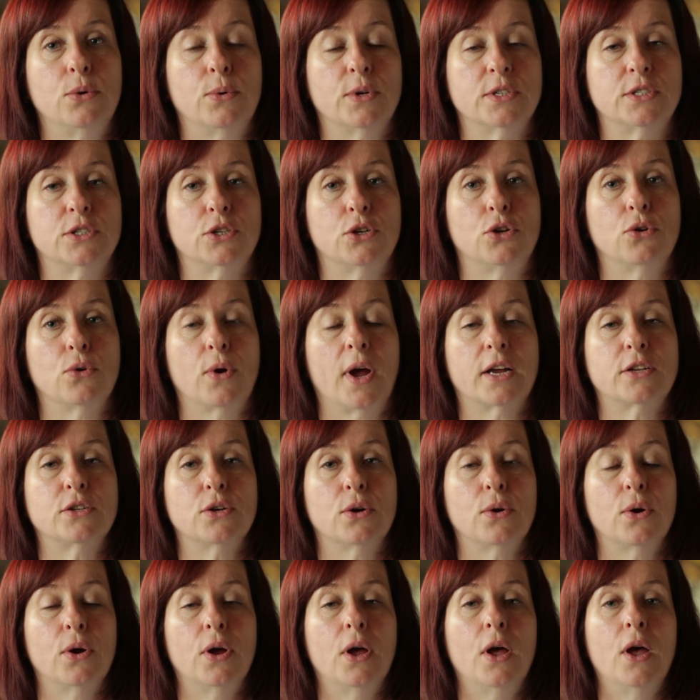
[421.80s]
who is the
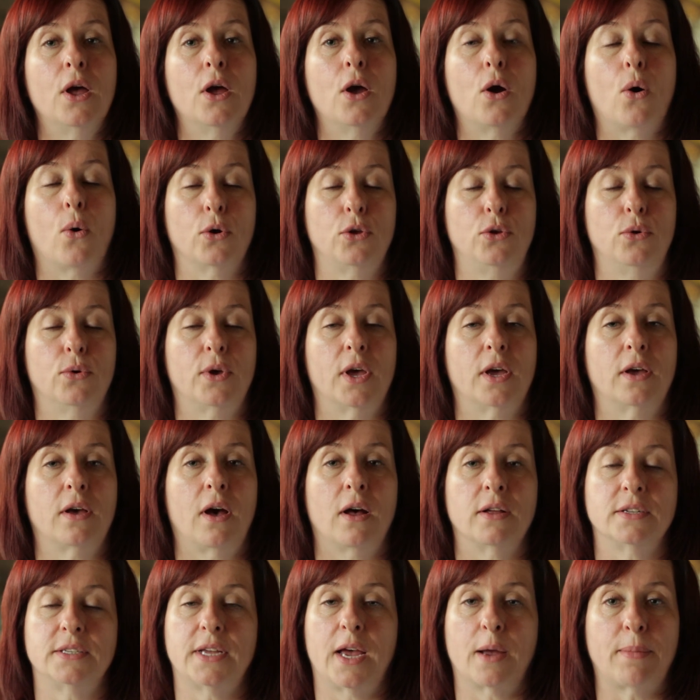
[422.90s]
director, or you can
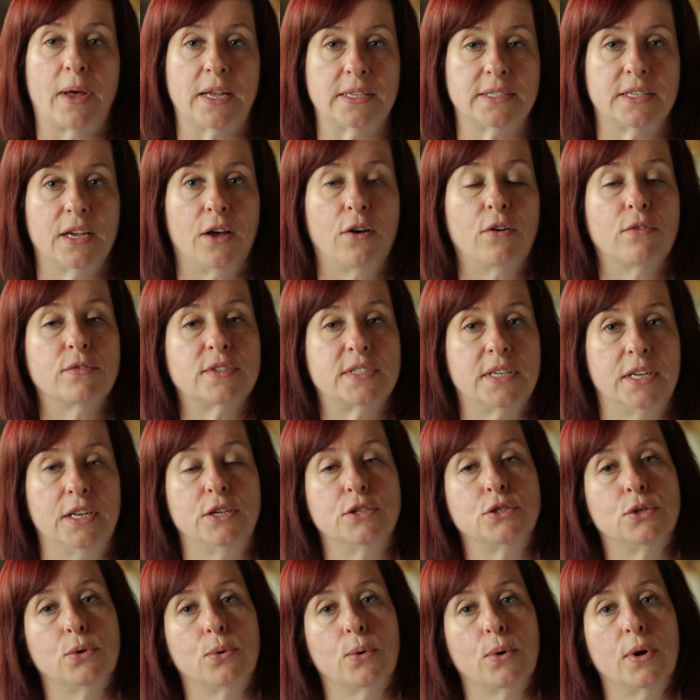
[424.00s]
contact myself, Cindy
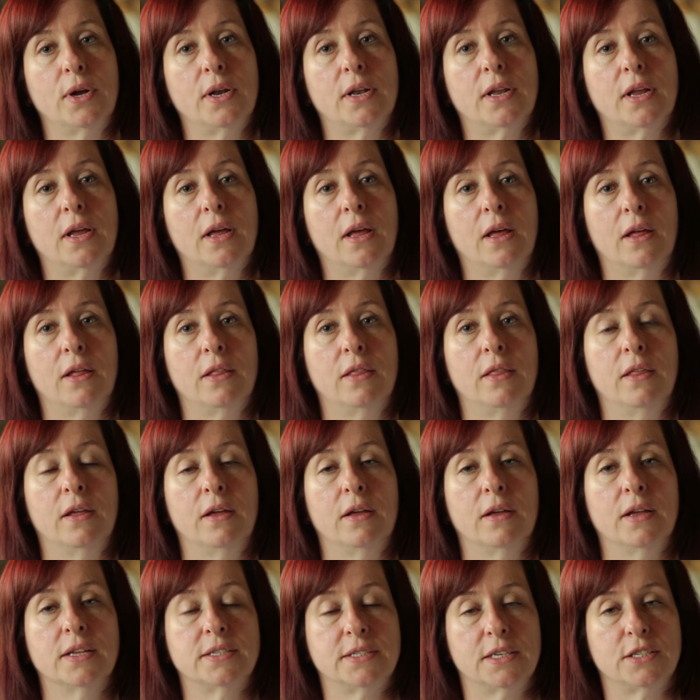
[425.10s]
Stewart,
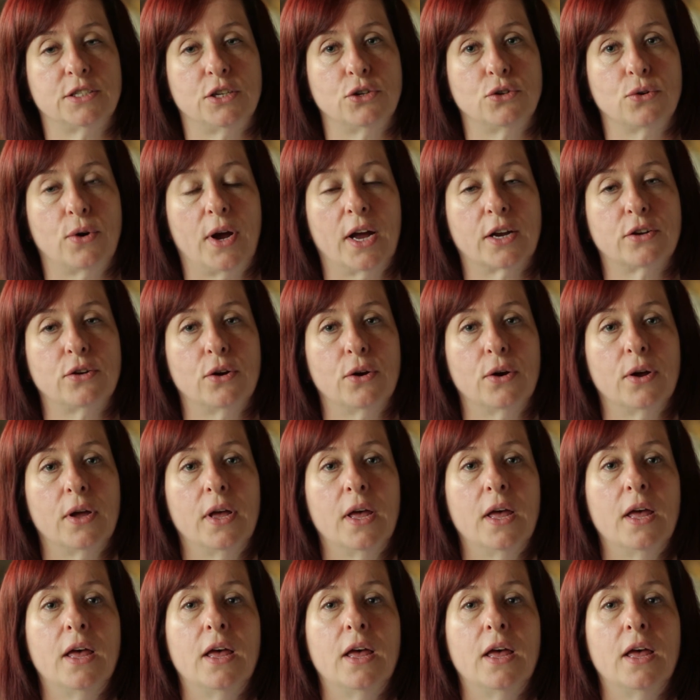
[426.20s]
the assistant director.